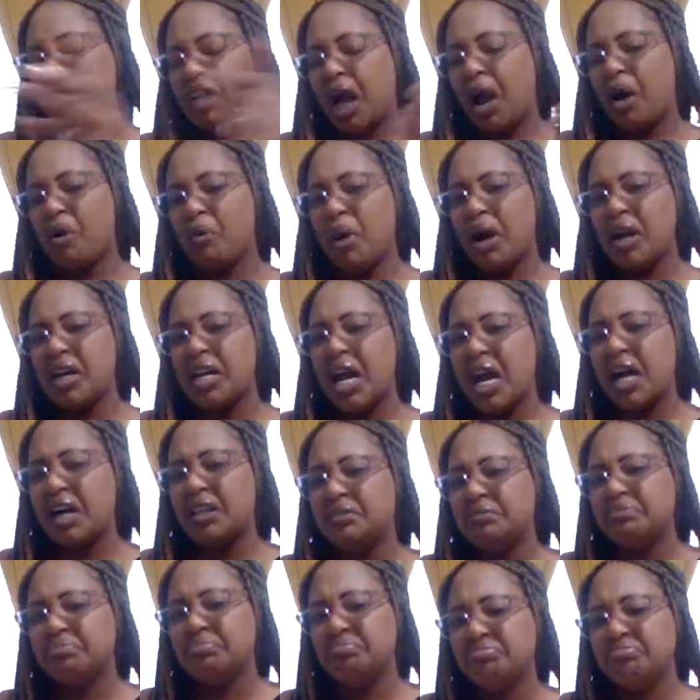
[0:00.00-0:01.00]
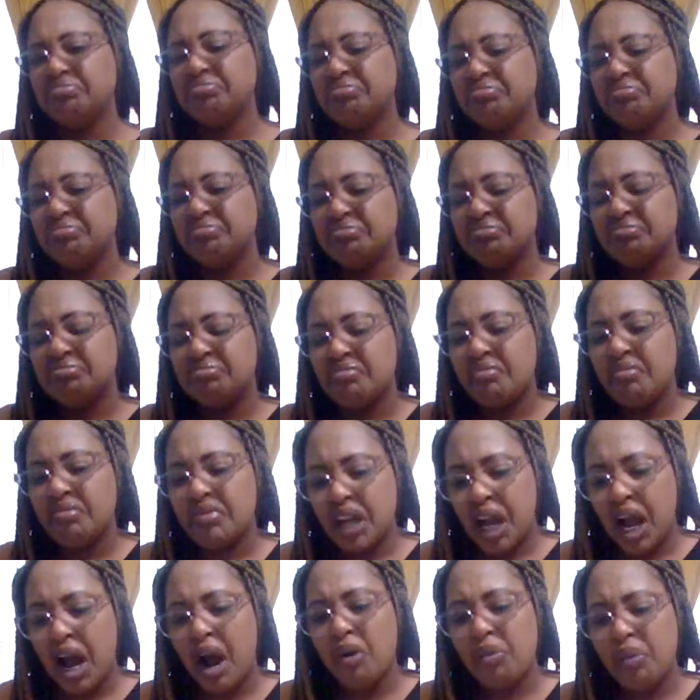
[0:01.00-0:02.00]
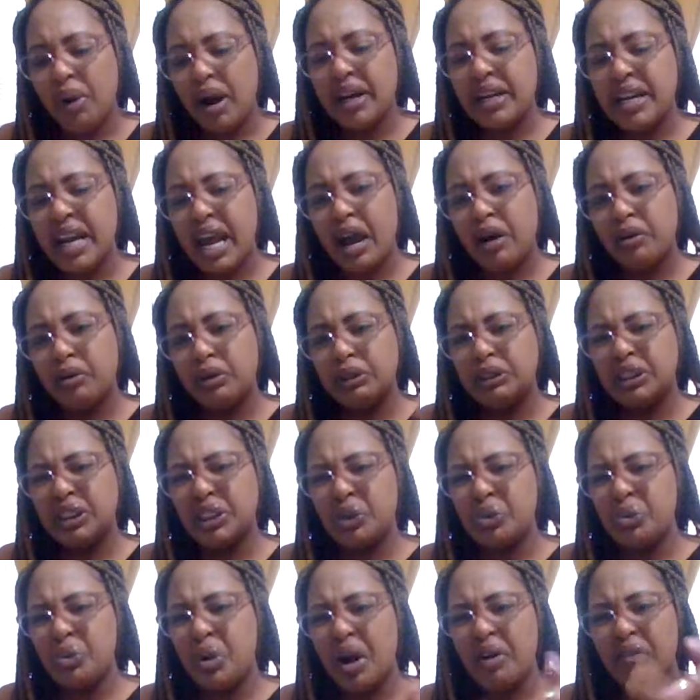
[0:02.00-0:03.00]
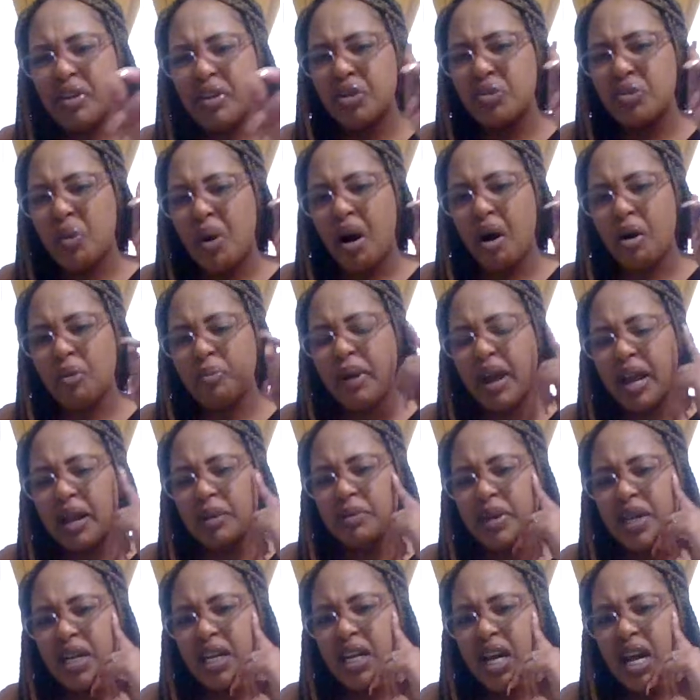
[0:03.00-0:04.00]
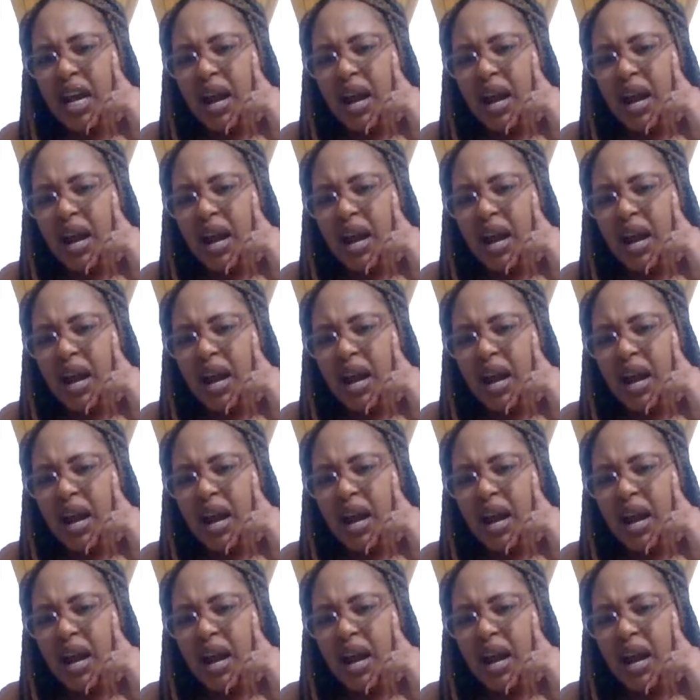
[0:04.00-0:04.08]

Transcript: All right now. All right, now is whoever you are, baby.